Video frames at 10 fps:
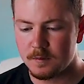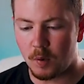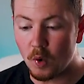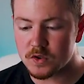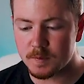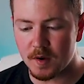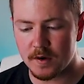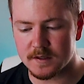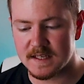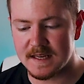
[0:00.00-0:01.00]
Post about
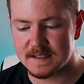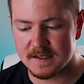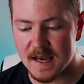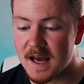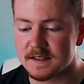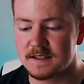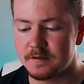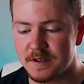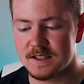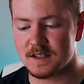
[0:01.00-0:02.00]
your day to day
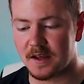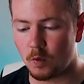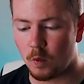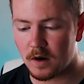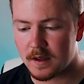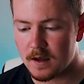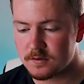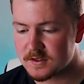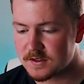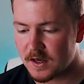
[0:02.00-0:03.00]
activities like
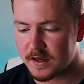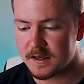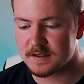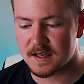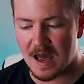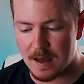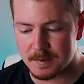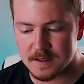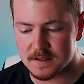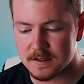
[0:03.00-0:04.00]
workouts, diets,
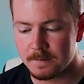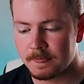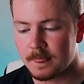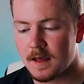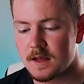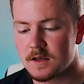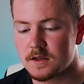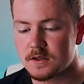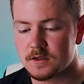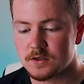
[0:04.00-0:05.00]
habits,
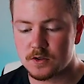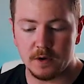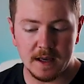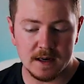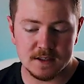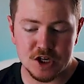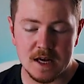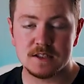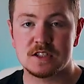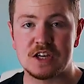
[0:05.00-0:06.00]
so they get a
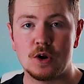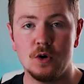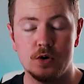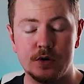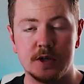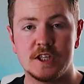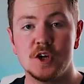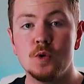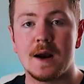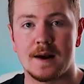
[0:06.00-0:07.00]
chance to know who
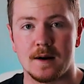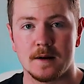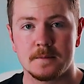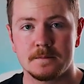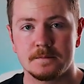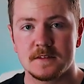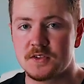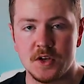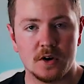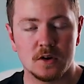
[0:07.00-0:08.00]
you are. It's
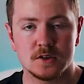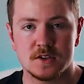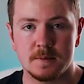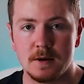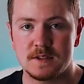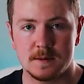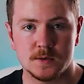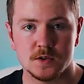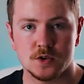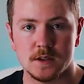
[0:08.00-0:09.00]
not all just about
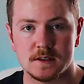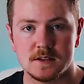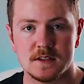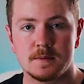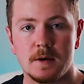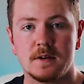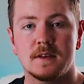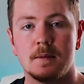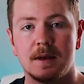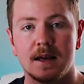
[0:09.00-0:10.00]
tips and tricks, it's about
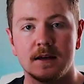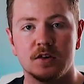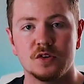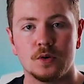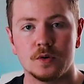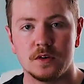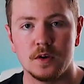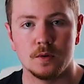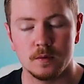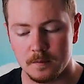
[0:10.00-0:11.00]
them getting to know
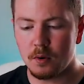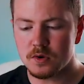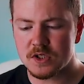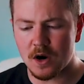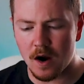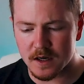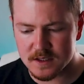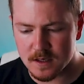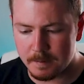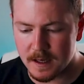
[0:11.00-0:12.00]
you. Post your
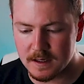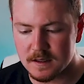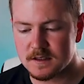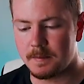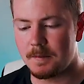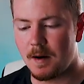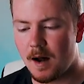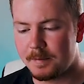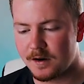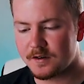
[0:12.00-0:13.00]
honest opinions about
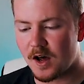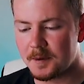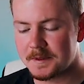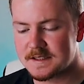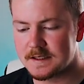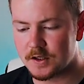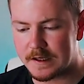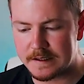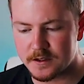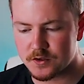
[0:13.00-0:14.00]
popular topics in your
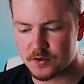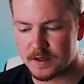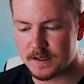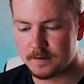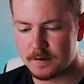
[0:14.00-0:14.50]
industry.